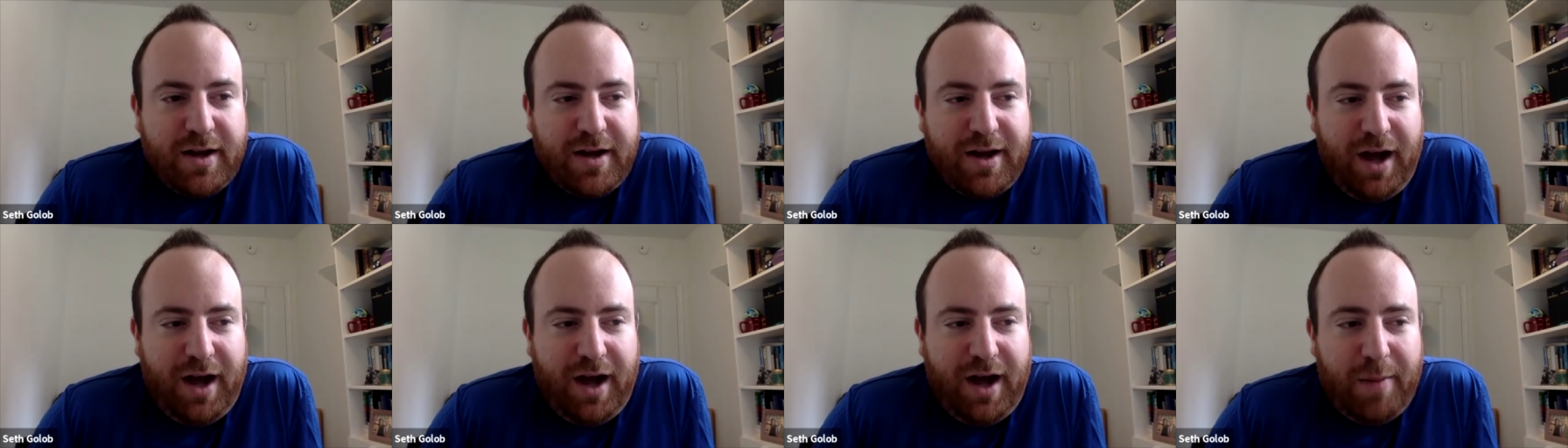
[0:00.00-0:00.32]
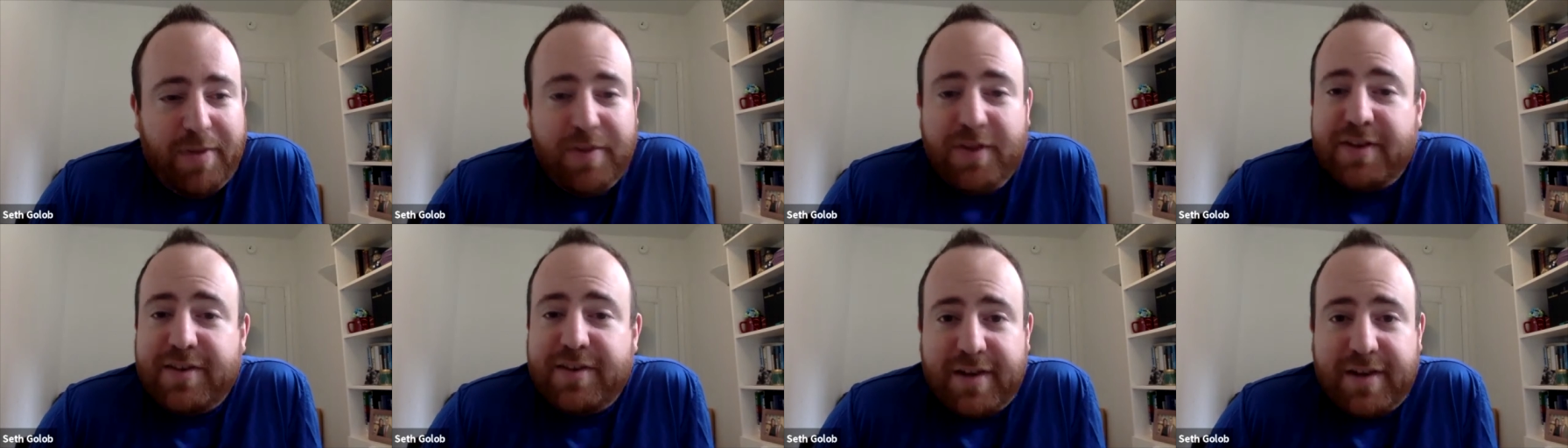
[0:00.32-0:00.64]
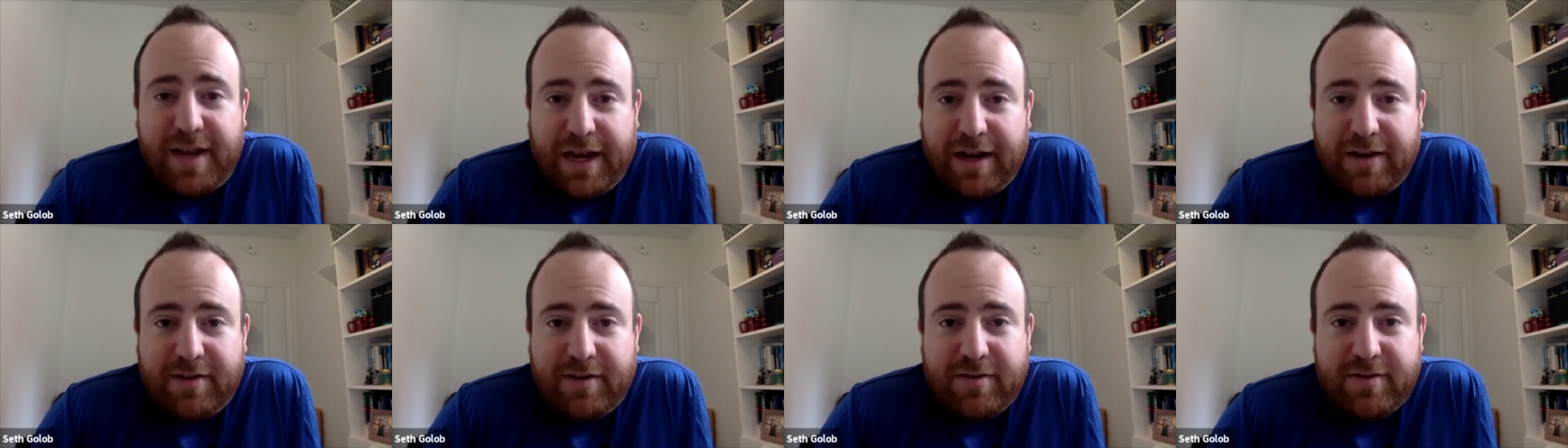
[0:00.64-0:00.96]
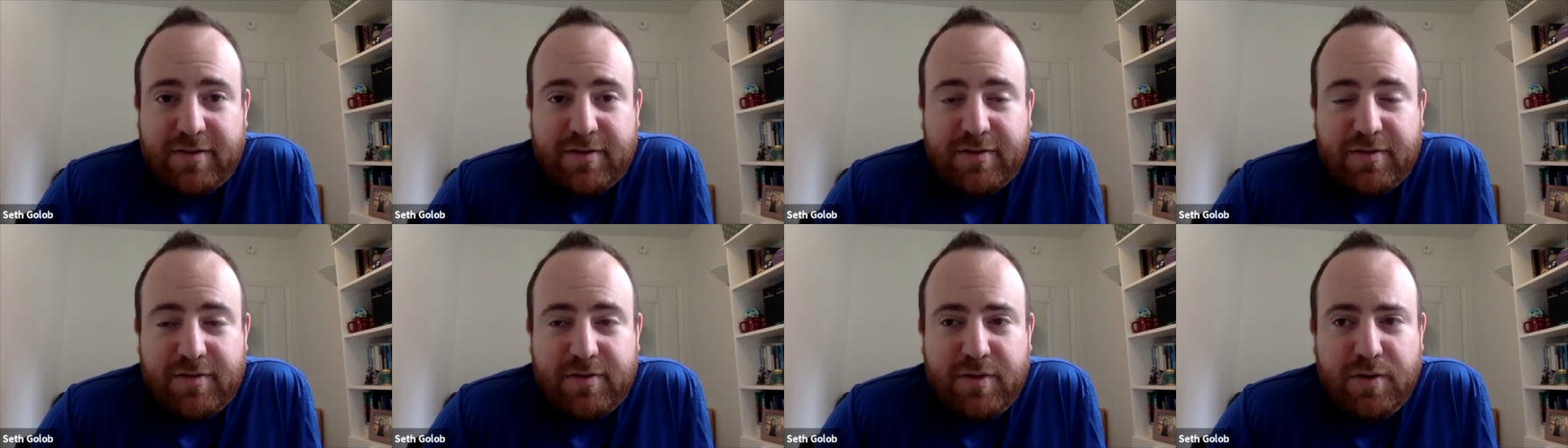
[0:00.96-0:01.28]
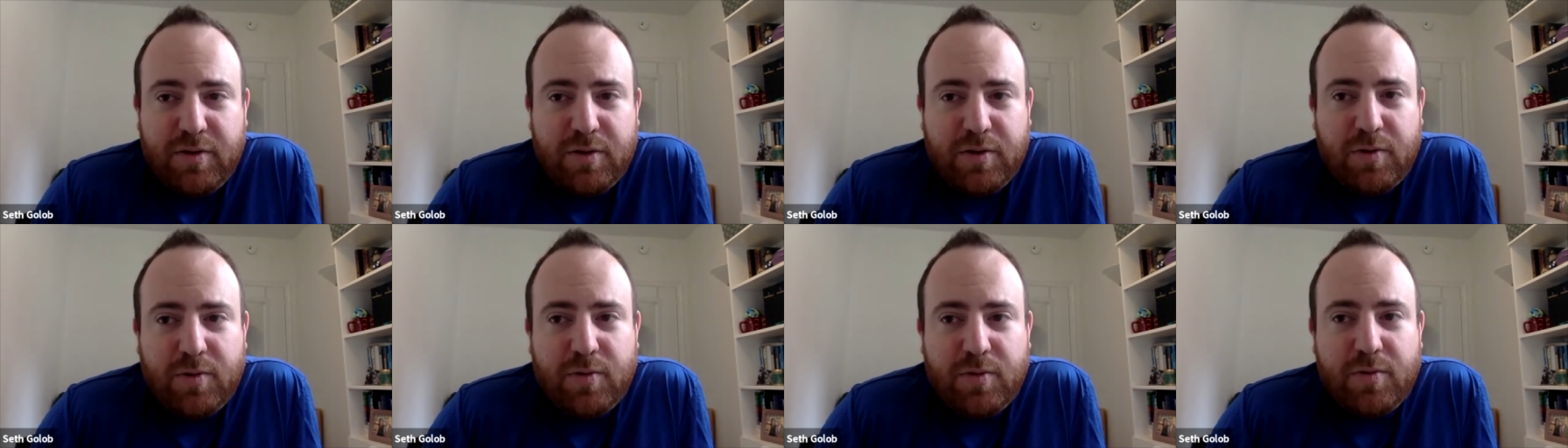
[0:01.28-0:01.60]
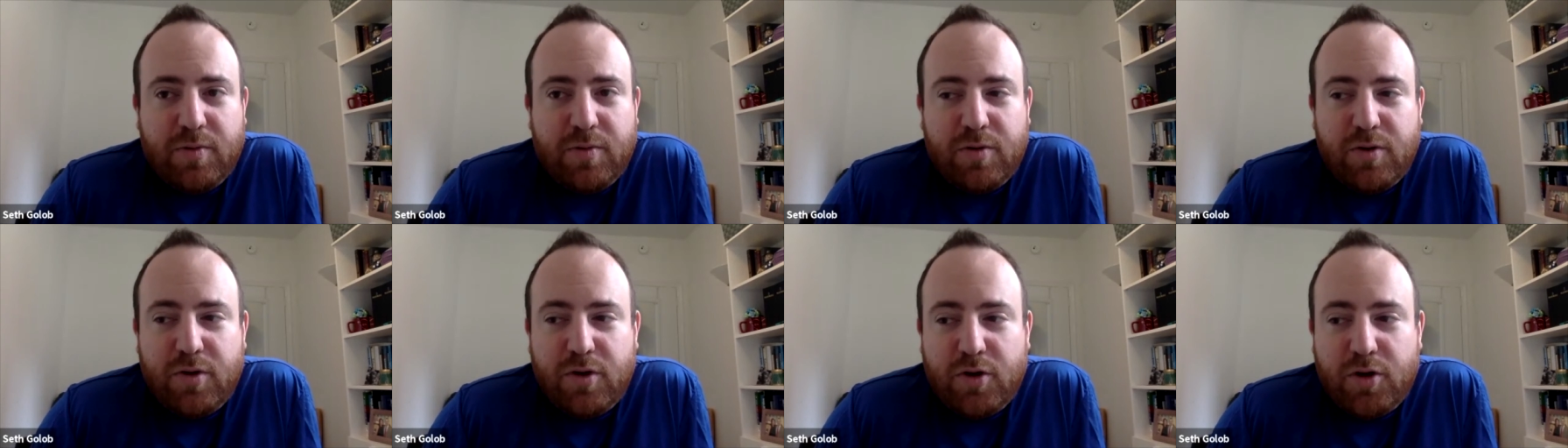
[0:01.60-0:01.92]
up in the states
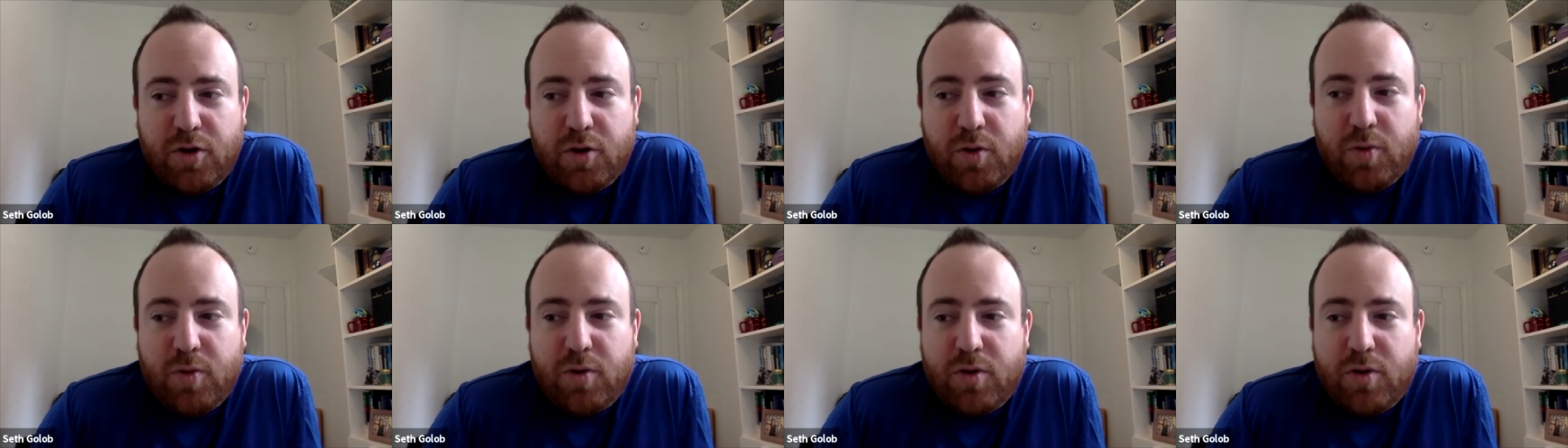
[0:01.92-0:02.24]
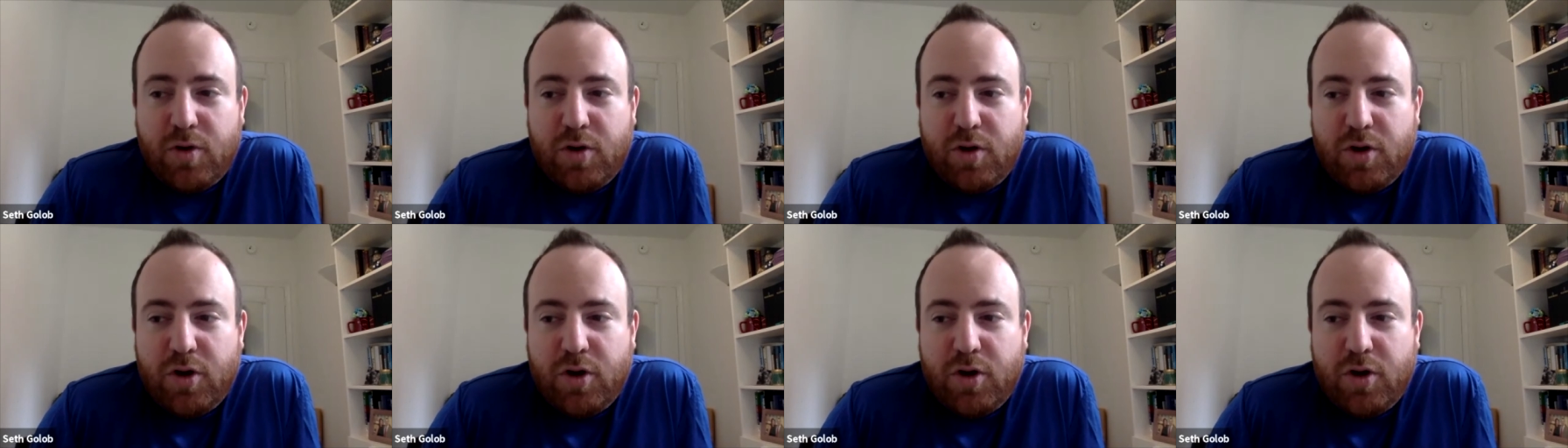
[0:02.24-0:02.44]
who who